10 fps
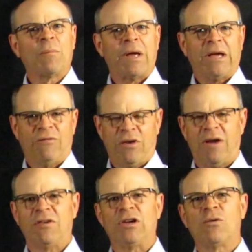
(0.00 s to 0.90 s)
If you
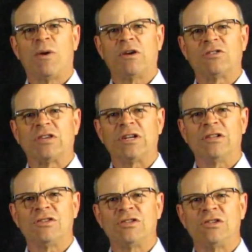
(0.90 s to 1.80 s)
have any
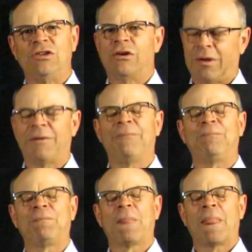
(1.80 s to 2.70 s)
questions,
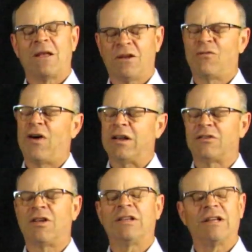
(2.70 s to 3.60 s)
and you can find
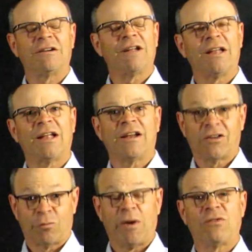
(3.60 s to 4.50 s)
us on the internet at
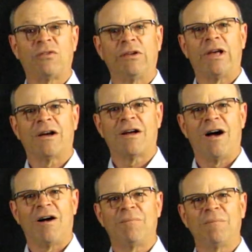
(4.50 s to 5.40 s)

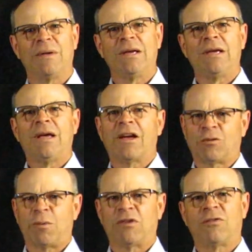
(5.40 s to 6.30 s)
XpressFill.com.
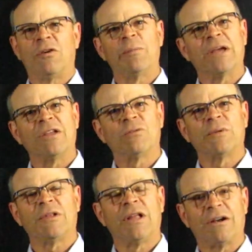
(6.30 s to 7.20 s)
XpressFill begins
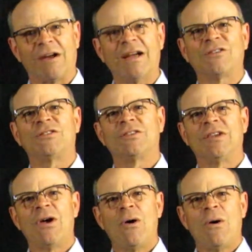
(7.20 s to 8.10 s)
with the letter X,
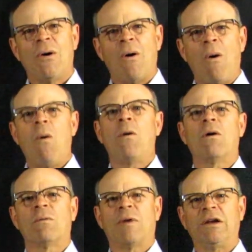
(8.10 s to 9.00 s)

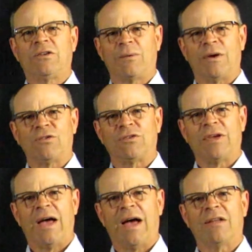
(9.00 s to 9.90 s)
or write to
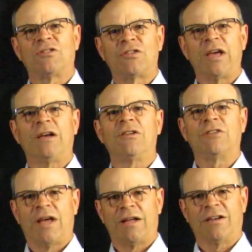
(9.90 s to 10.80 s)
us at
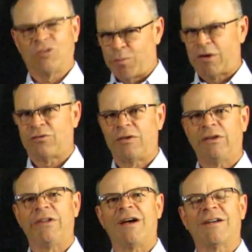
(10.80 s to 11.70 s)

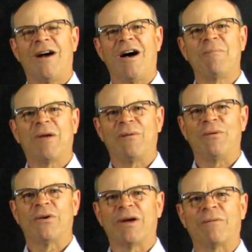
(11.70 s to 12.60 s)
sales@XpressFill.com and
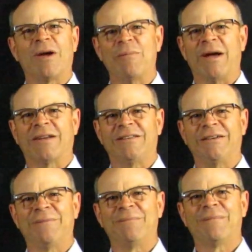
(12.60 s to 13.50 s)
we'll get right back to
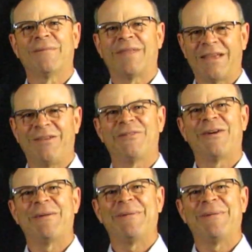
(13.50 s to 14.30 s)
you. Thank you very